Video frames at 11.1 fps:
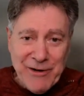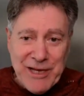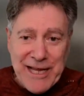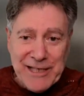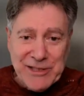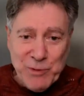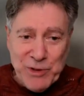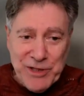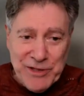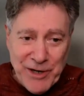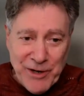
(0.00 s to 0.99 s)
that are cast
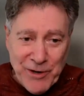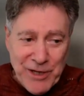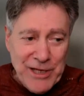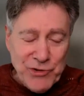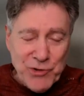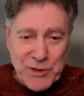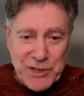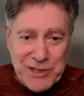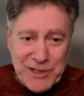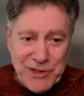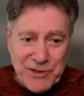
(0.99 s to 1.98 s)
within their
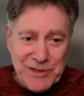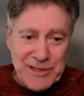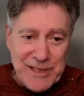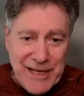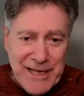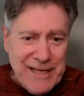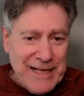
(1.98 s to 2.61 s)
jurisdictions.